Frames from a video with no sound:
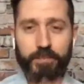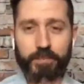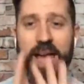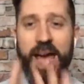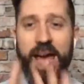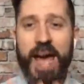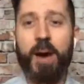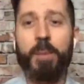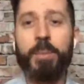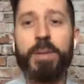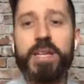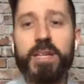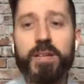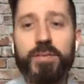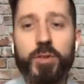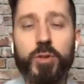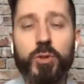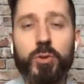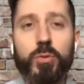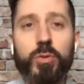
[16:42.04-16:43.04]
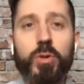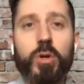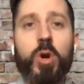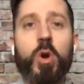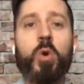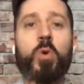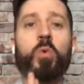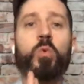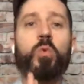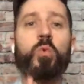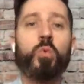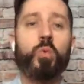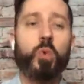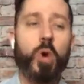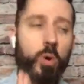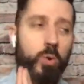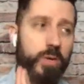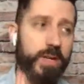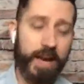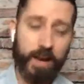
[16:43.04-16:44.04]
How many of you
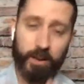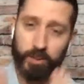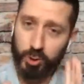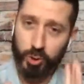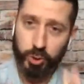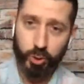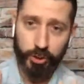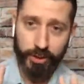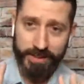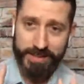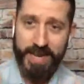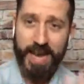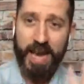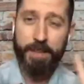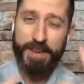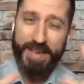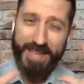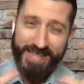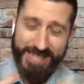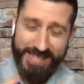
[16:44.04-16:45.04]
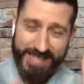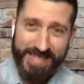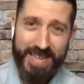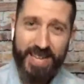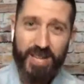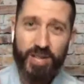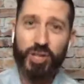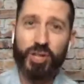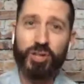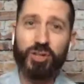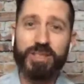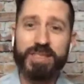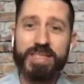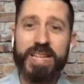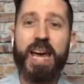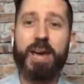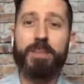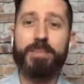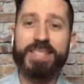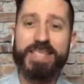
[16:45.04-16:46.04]
wrote down, took time, intentional
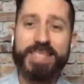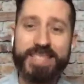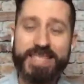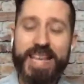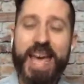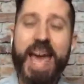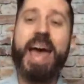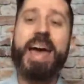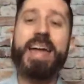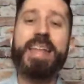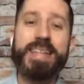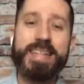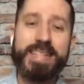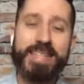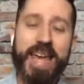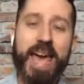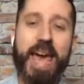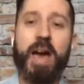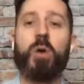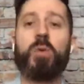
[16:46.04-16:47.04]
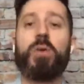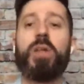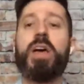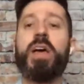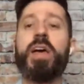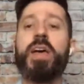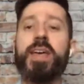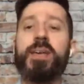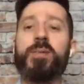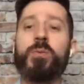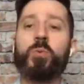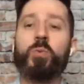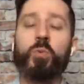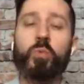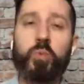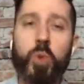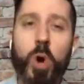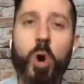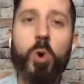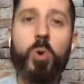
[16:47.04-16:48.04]
time, sat down and
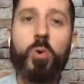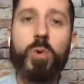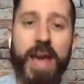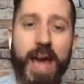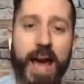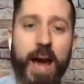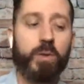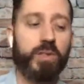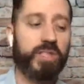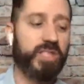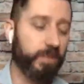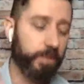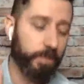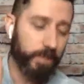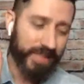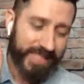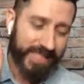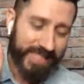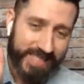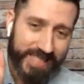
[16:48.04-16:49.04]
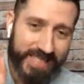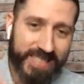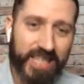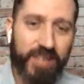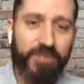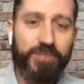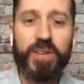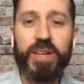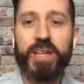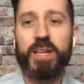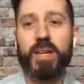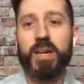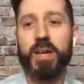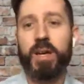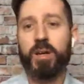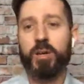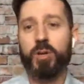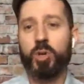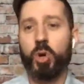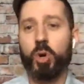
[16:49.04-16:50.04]
wrote out specific
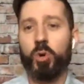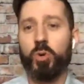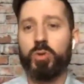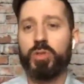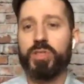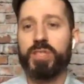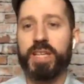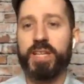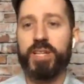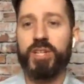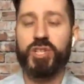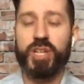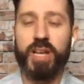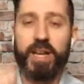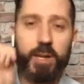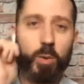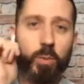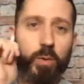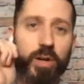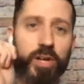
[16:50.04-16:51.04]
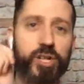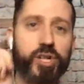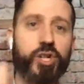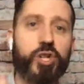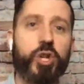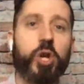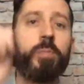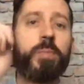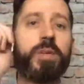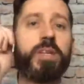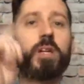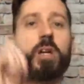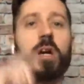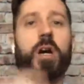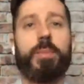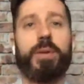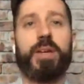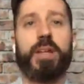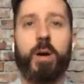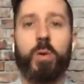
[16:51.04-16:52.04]
goals in January? Show me a
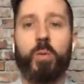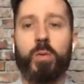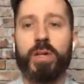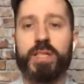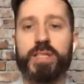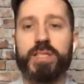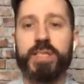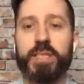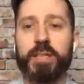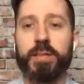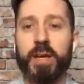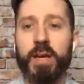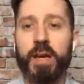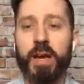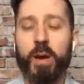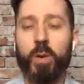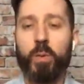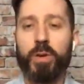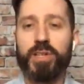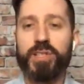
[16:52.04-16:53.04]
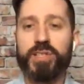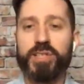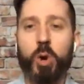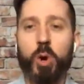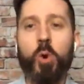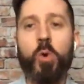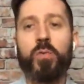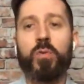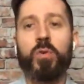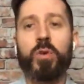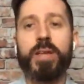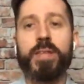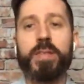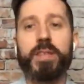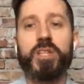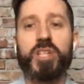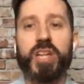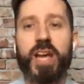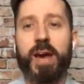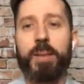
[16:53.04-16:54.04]
comment. I want to see. I want to see over in the
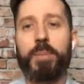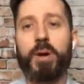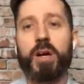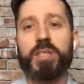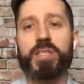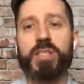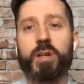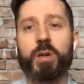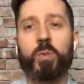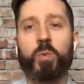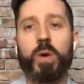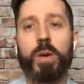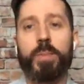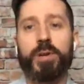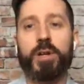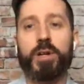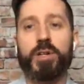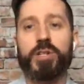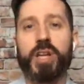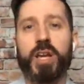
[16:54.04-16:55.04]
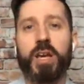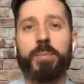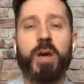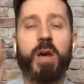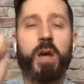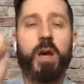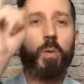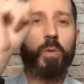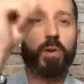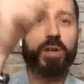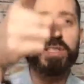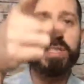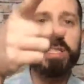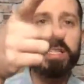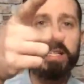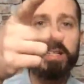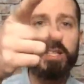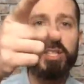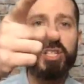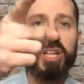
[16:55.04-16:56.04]
chat box here on Webinar Jam. I want to see
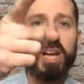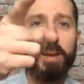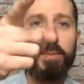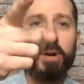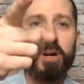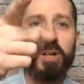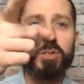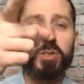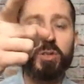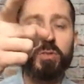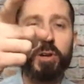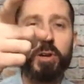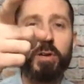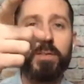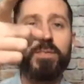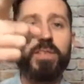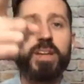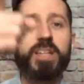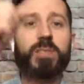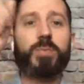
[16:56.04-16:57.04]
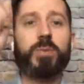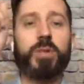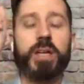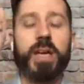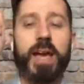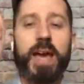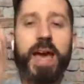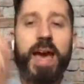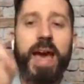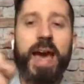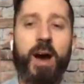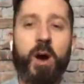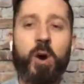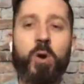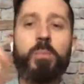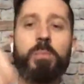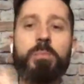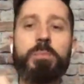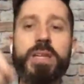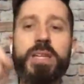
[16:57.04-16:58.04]
in the chat box over here on Facebook how
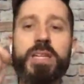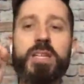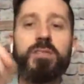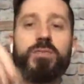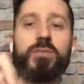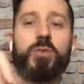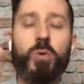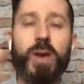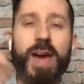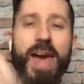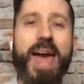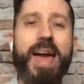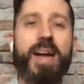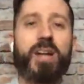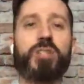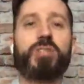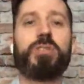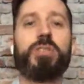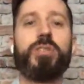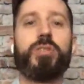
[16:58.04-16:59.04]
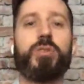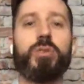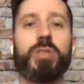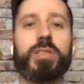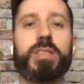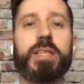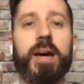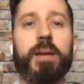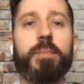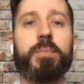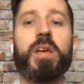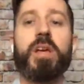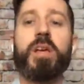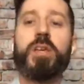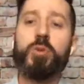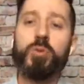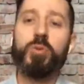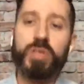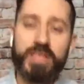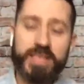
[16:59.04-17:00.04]
many of you actually took time.
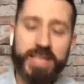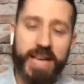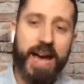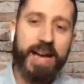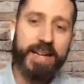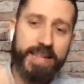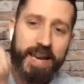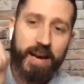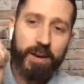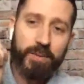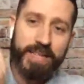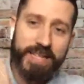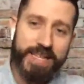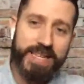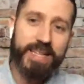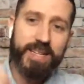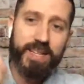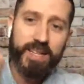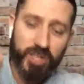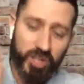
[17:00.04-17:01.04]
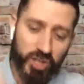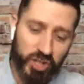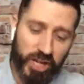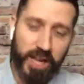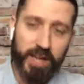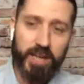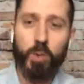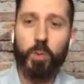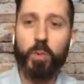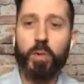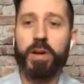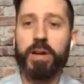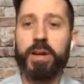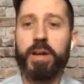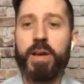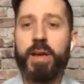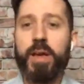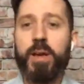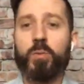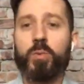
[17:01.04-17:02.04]
You sat down in January
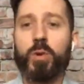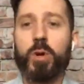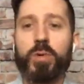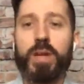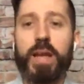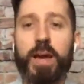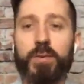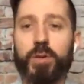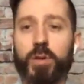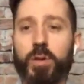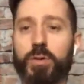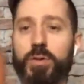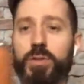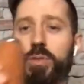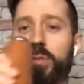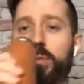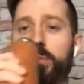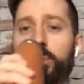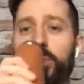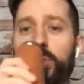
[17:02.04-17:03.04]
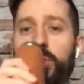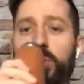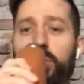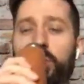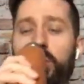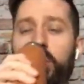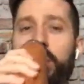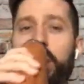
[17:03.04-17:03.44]
and wrote down goals. Beautiful.